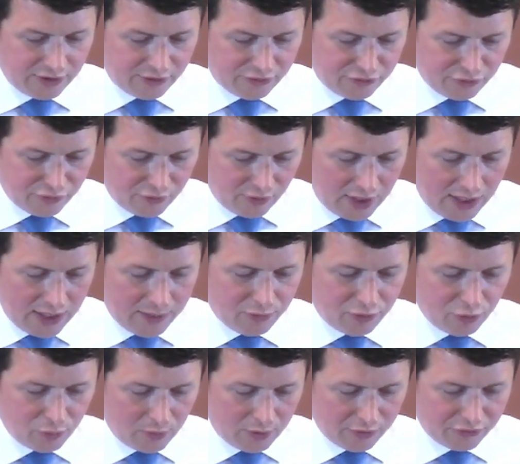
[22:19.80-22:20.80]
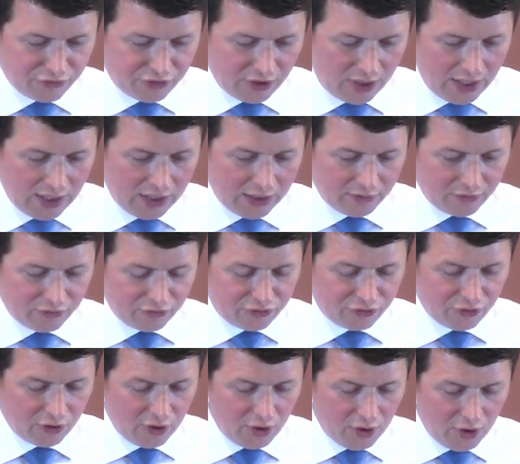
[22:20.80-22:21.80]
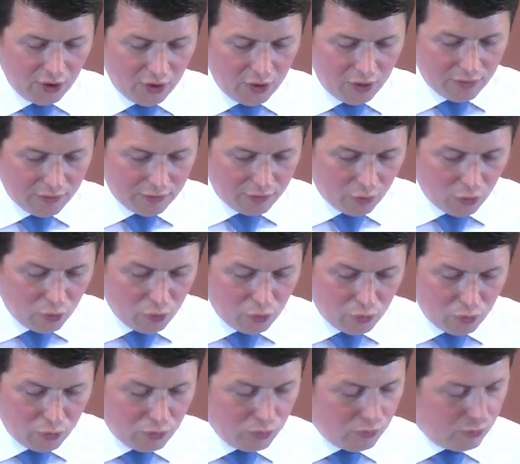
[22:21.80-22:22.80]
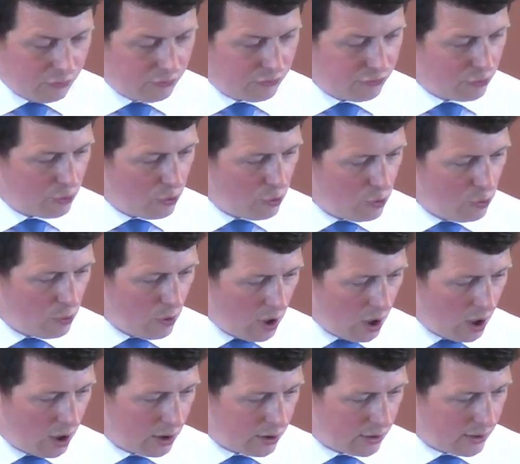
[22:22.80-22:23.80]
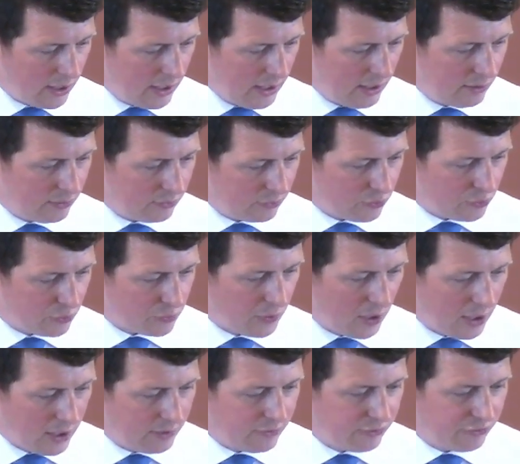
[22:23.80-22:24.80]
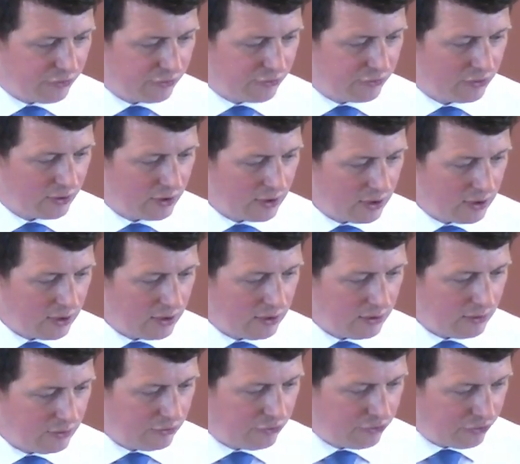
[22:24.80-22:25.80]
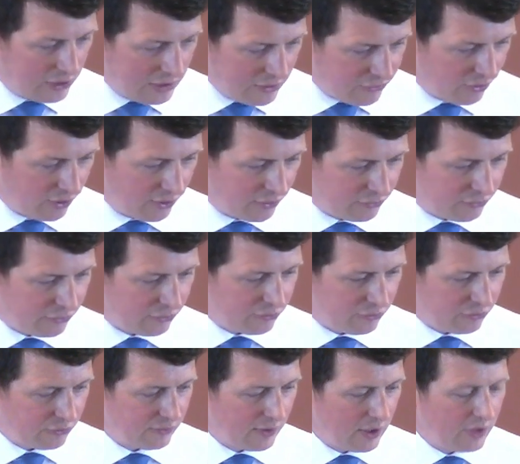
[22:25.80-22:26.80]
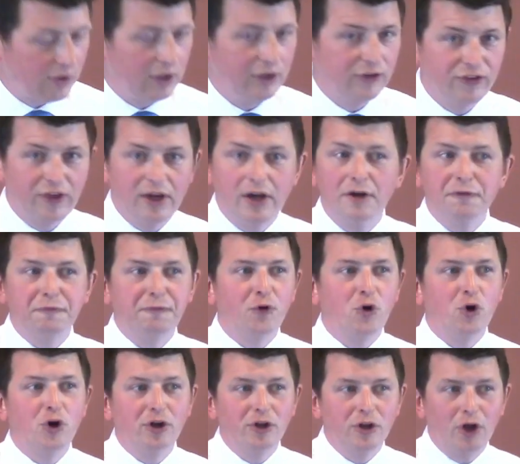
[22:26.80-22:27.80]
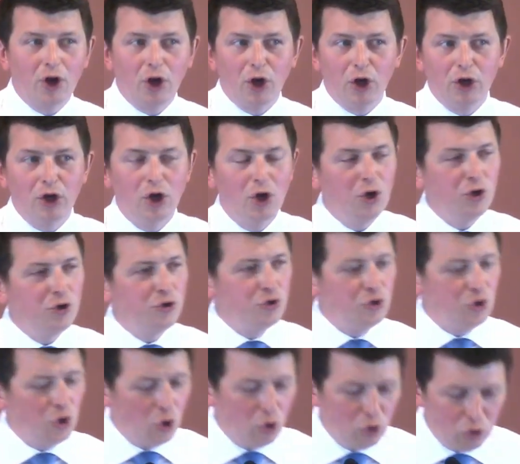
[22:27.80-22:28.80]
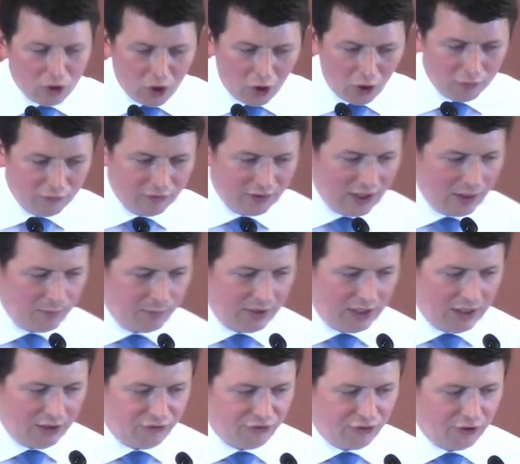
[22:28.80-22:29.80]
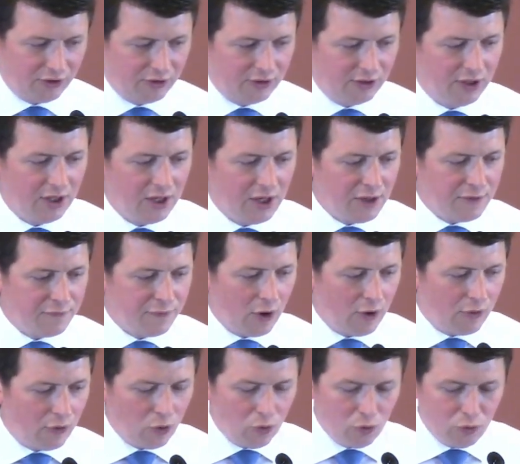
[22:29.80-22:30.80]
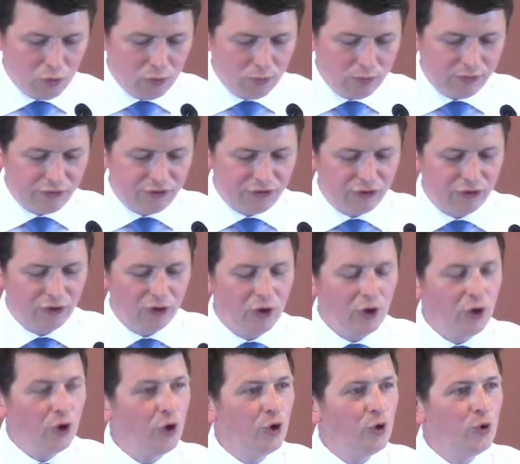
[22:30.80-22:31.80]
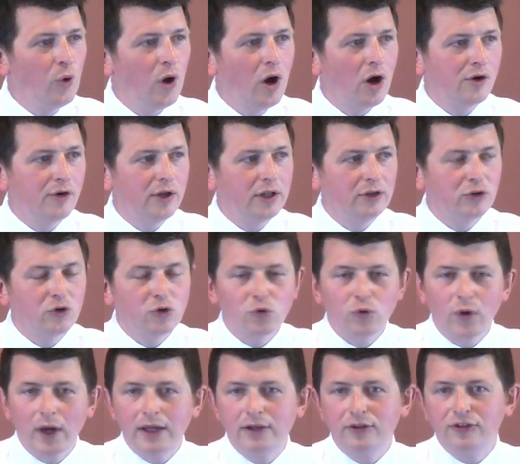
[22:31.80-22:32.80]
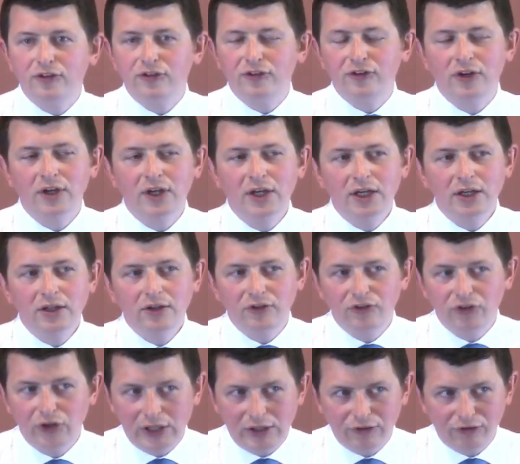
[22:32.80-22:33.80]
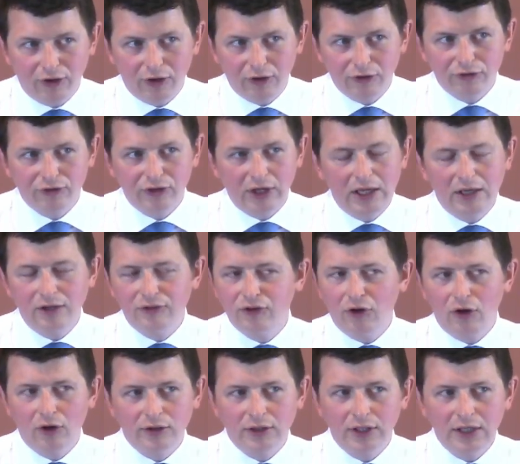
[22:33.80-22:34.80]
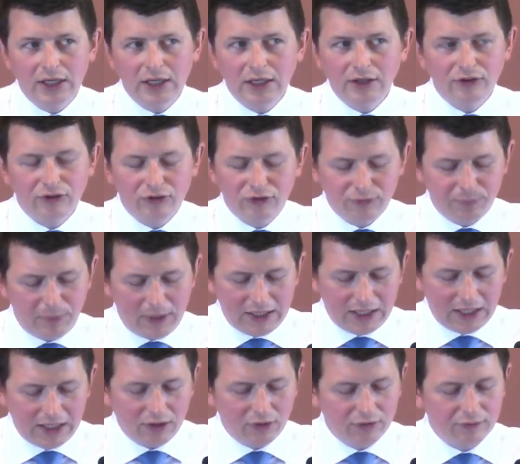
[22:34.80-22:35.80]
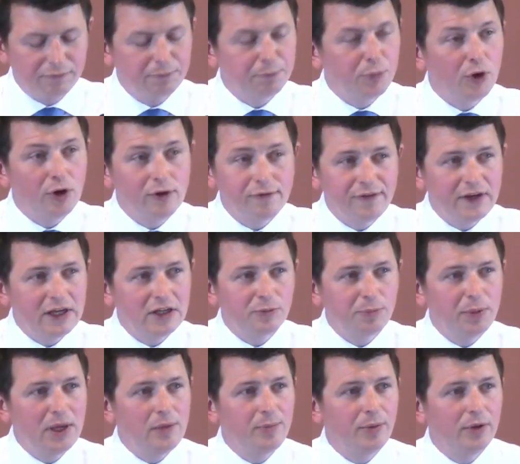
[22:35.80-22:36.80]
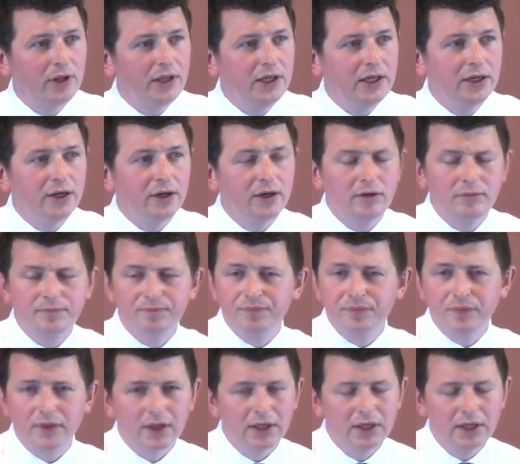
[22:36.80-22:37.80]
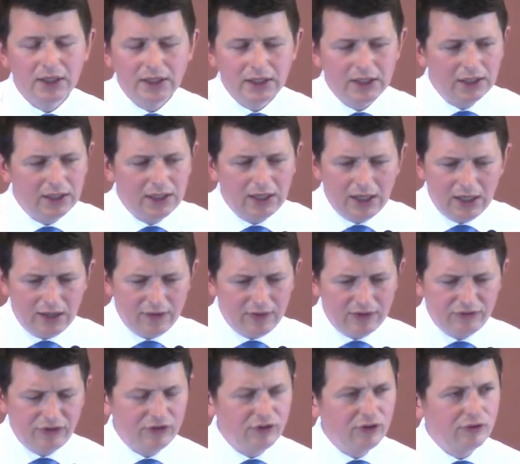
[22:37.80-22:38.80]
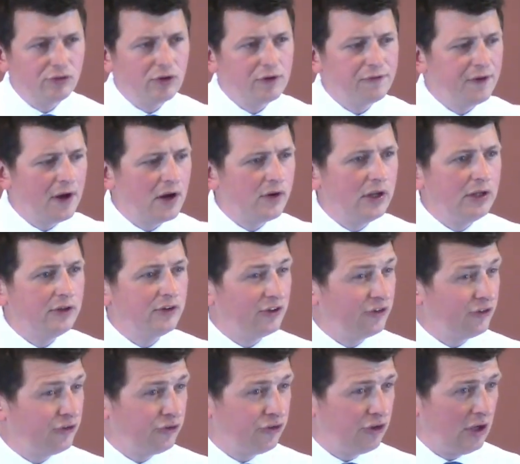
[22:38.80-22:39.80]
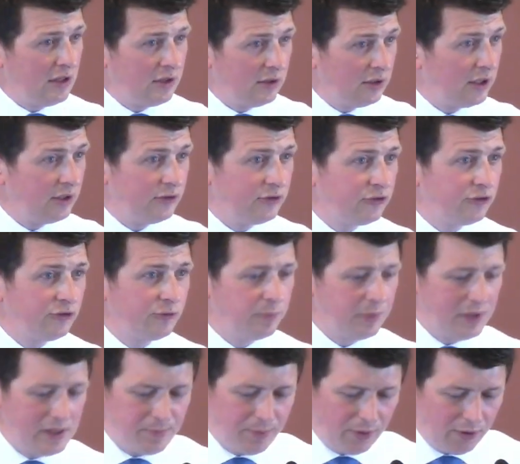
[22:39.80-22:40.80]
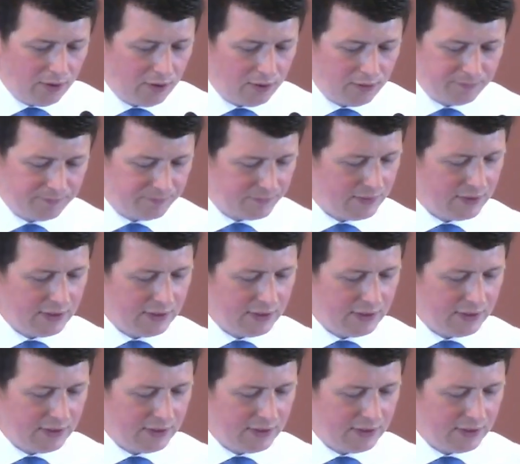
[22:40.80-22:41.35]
described to us as those who are in Christ Jesus. There is therefore now no condemnation for those who are in Christ Jesus. He's not speaking of perfect people here. This isn't referring to sinless people.